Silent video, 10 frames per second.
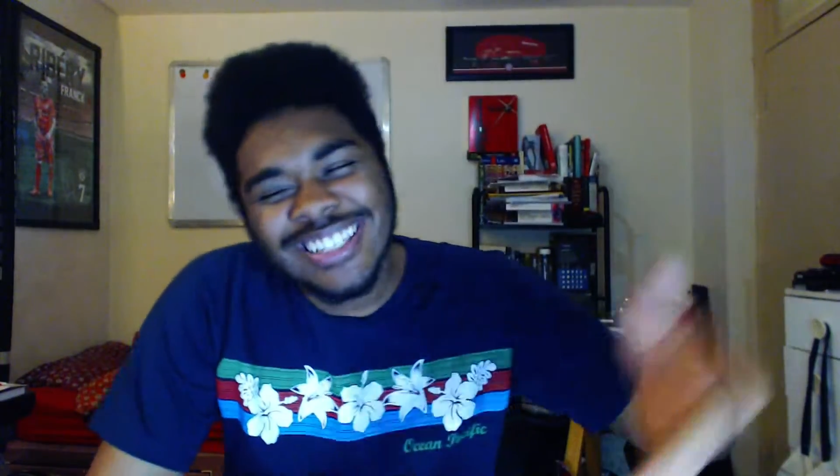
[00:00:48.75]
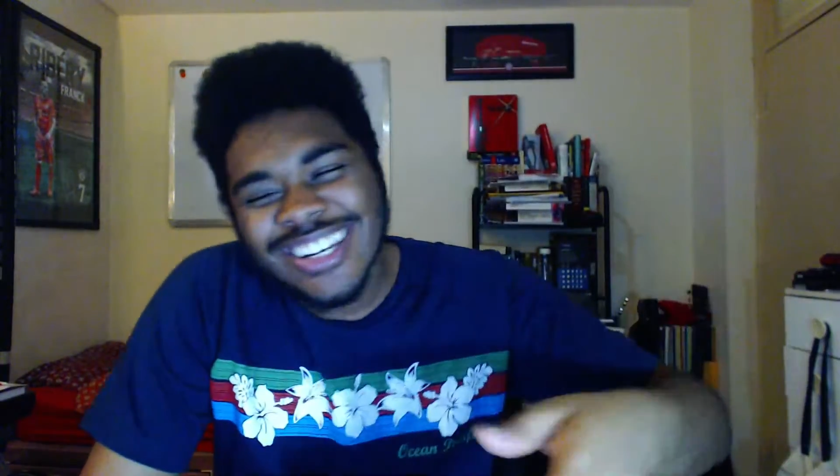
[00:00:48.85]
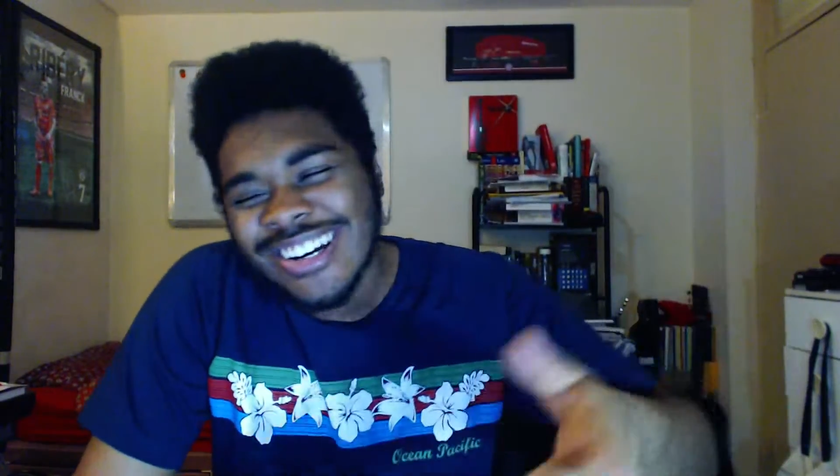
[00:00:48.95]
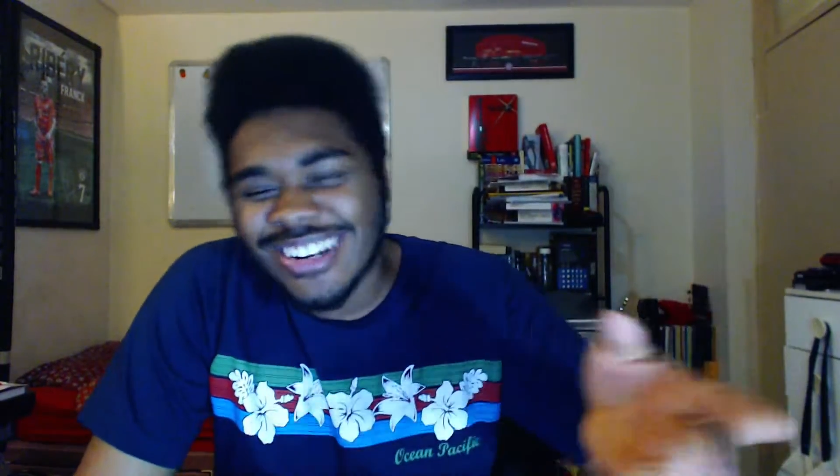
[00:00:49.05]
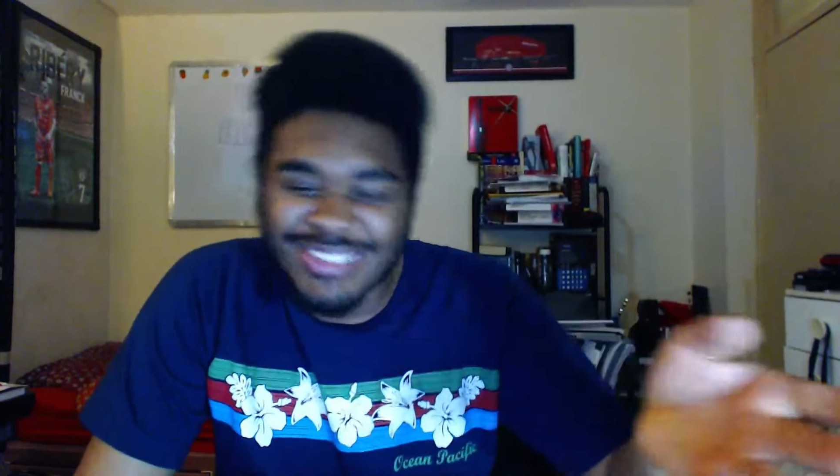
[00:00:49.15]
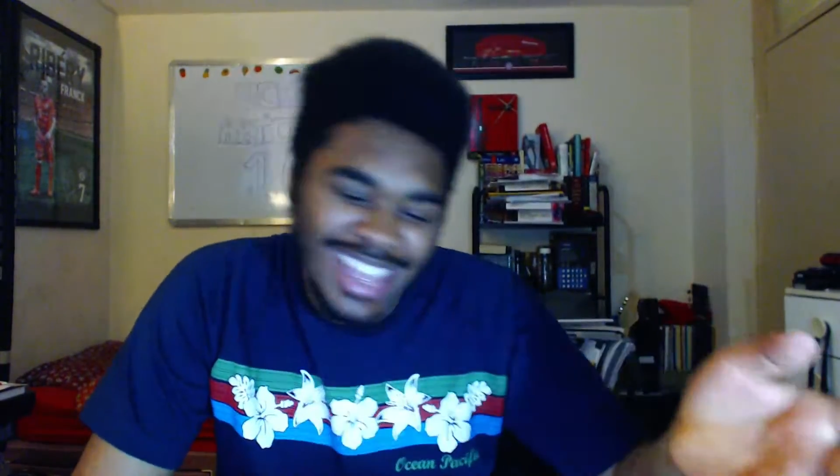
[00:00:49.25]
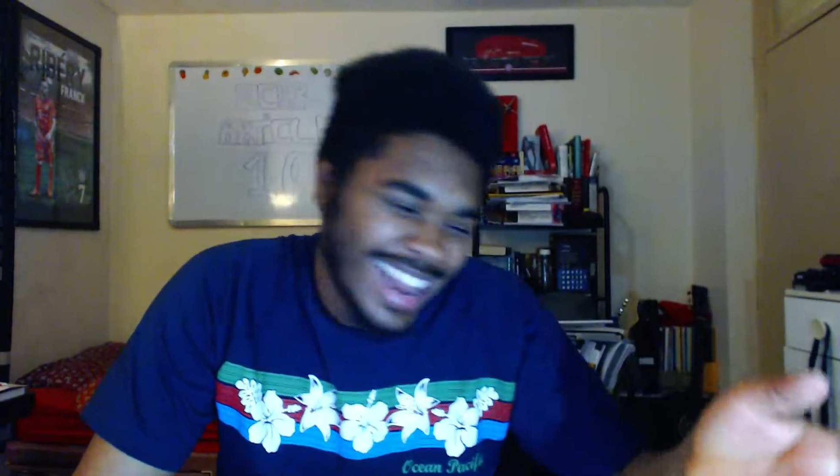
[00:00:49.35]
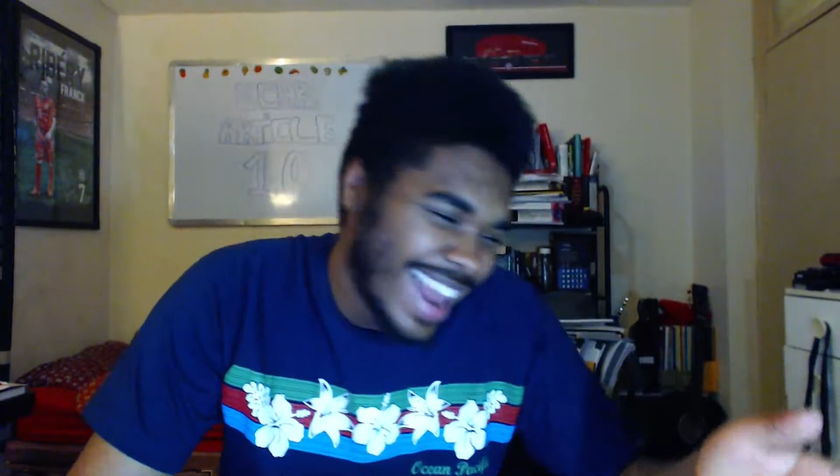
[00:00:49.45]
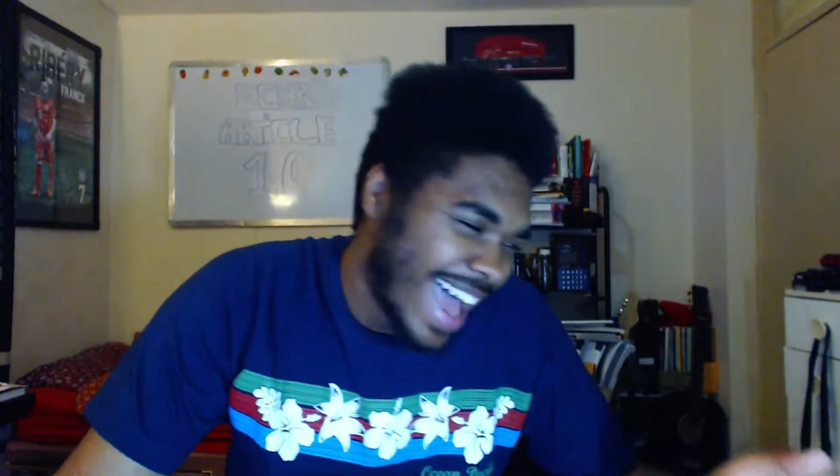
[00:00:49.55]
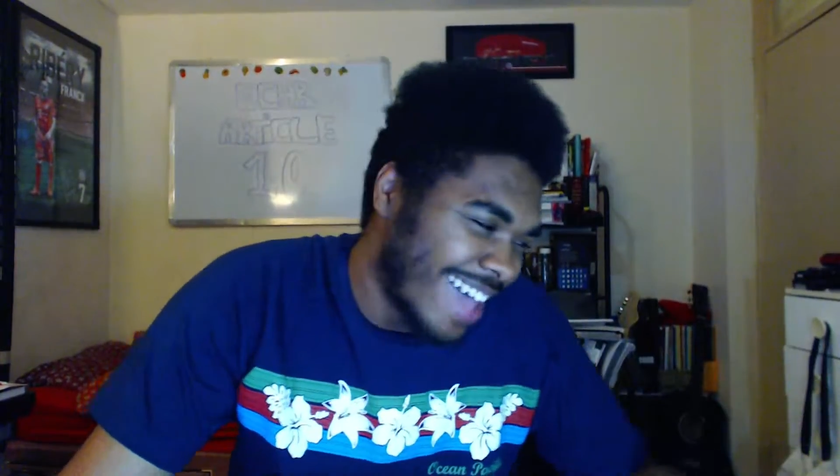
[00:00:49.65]
She could be
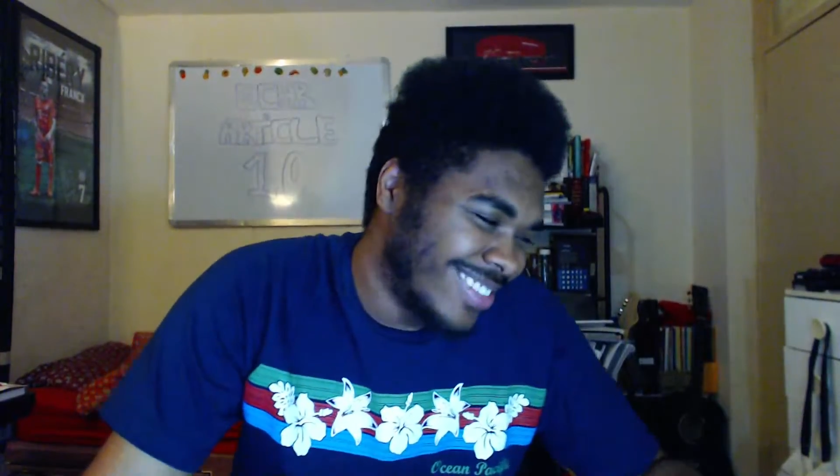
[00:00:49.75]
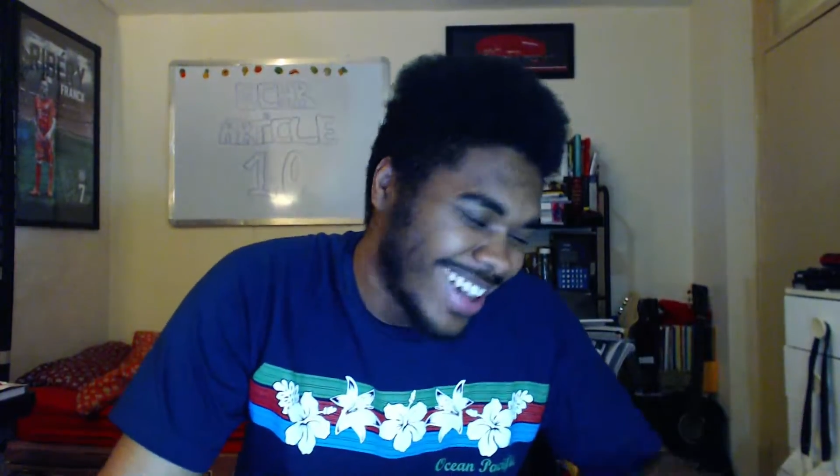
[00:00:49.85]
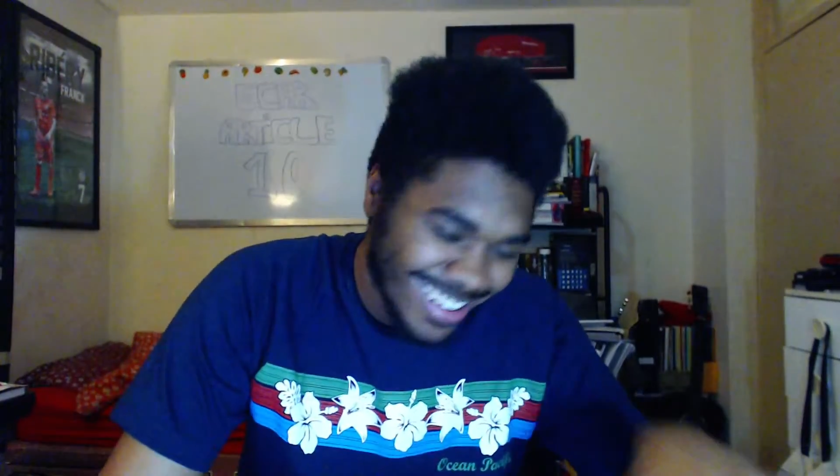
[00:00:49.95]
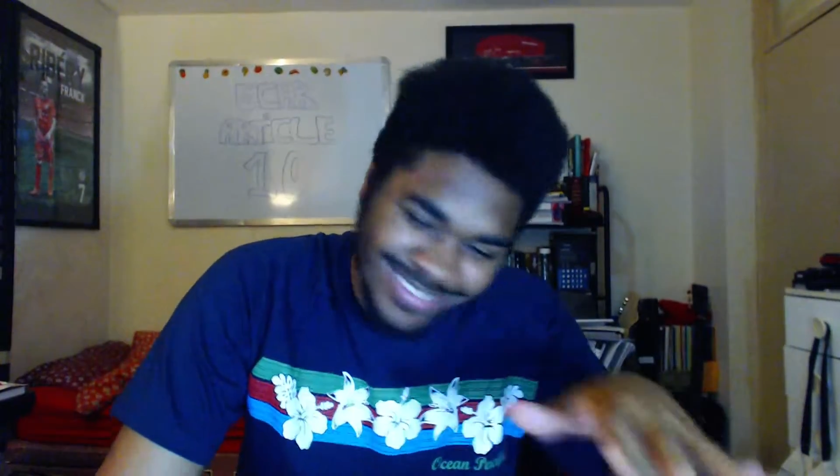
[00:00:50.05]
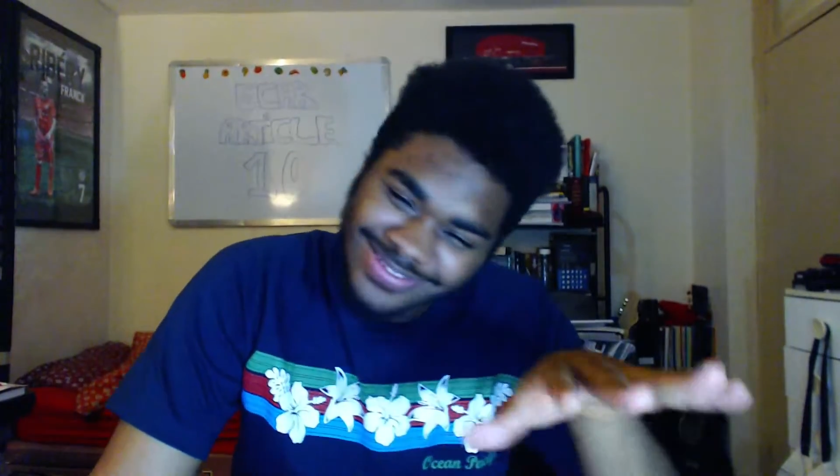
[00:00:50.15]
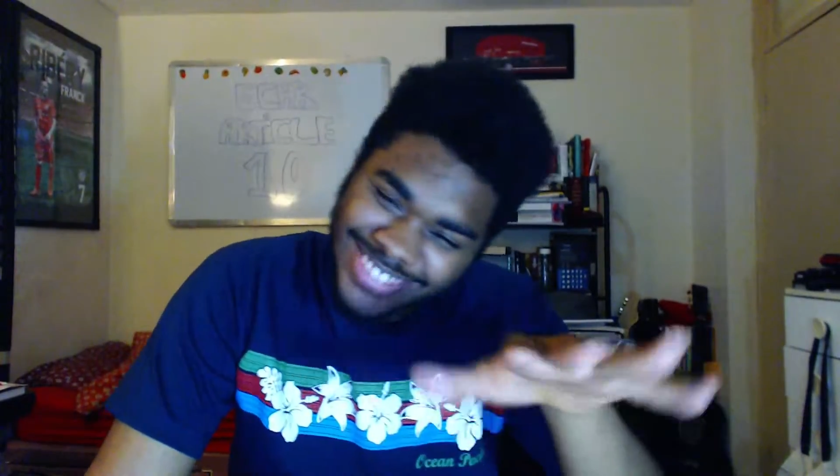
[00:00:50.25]
alive, you know.